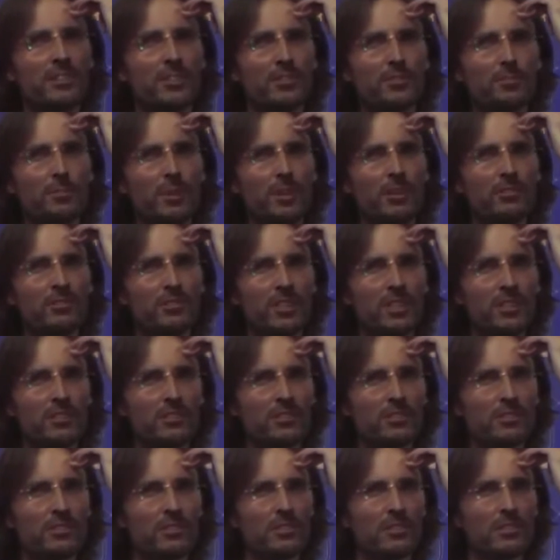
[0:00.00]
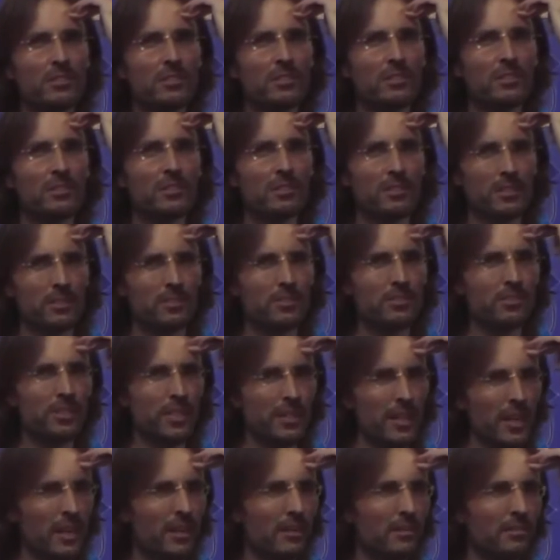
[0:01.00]
in this process? Yeah. Can you
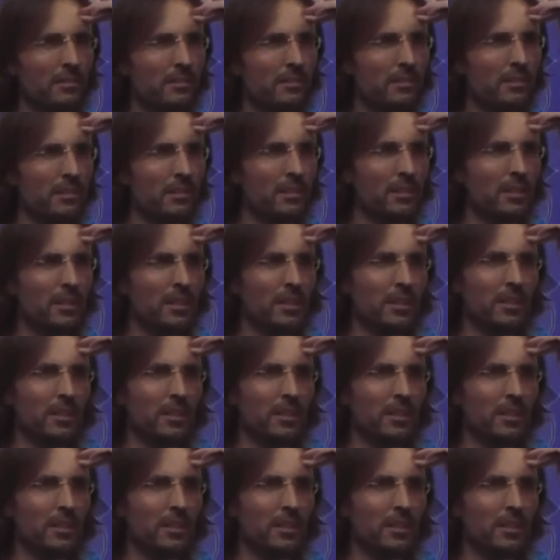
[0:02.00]
see that? Yeah.